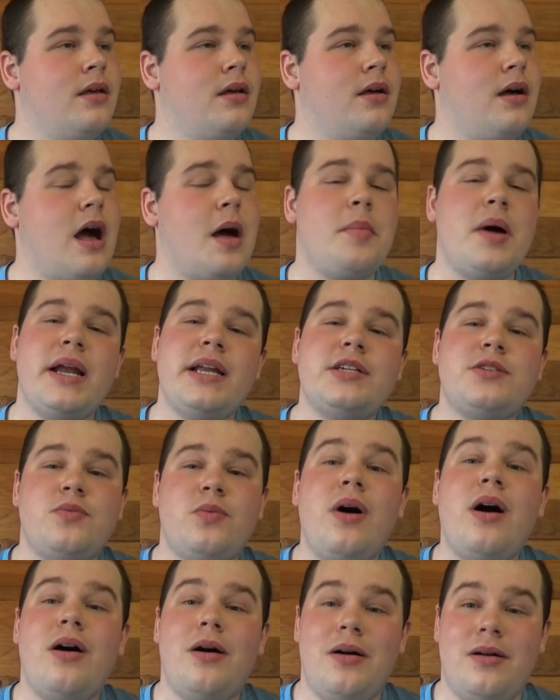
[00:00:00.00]
I might as
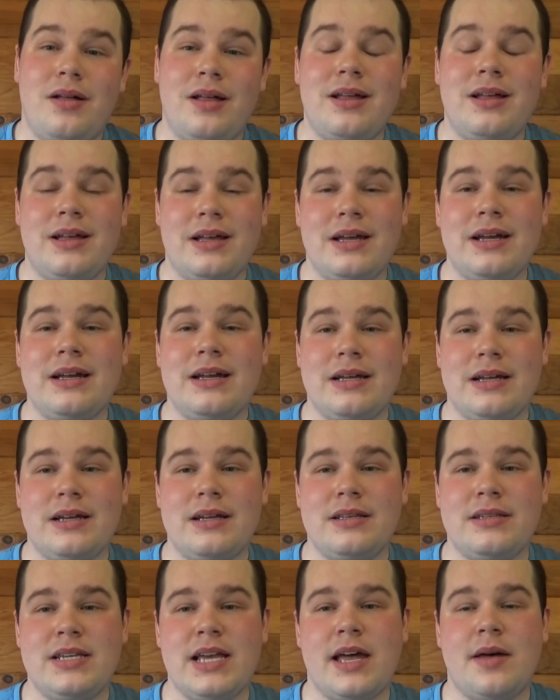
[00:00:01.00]
well
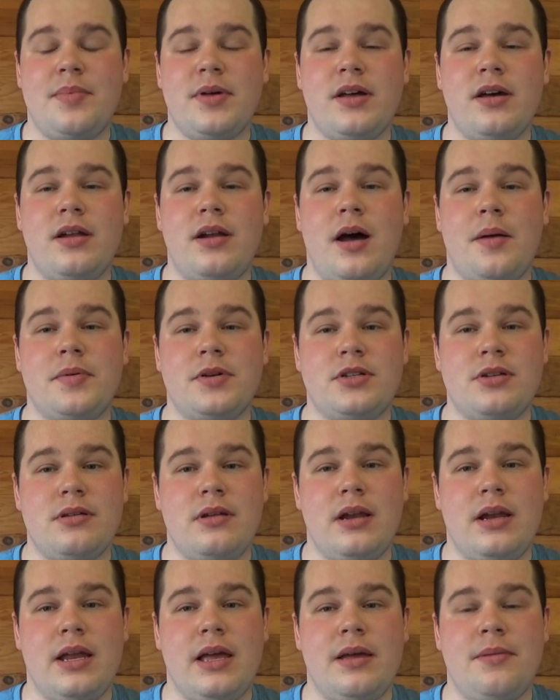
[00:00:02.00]
take up a good
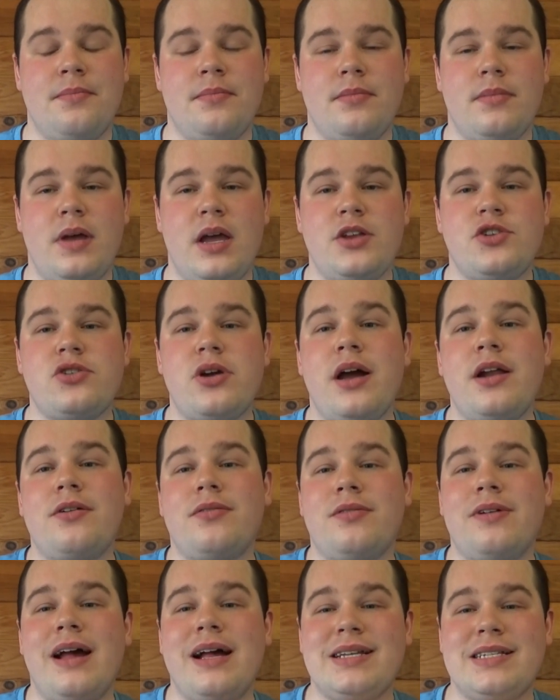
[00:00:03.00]
opportunity and try to
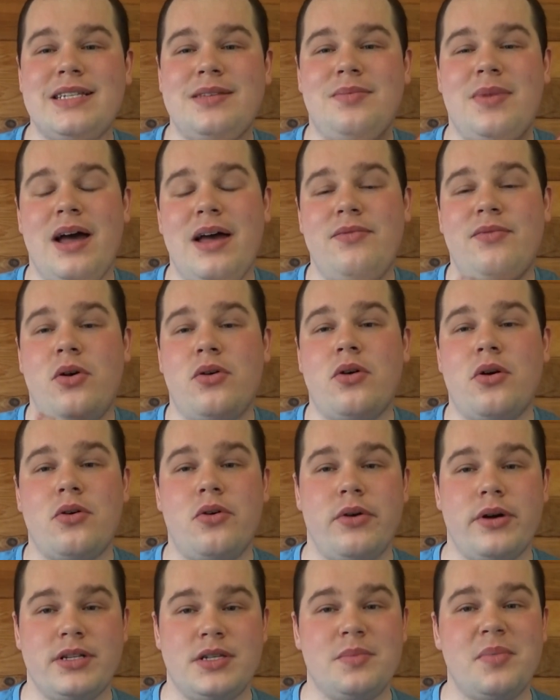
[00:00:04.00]
rest my vocal
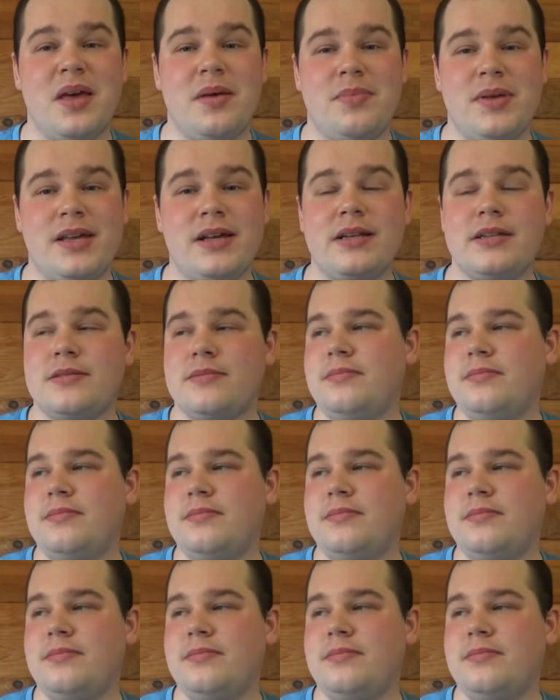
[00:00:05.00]
cords a bit because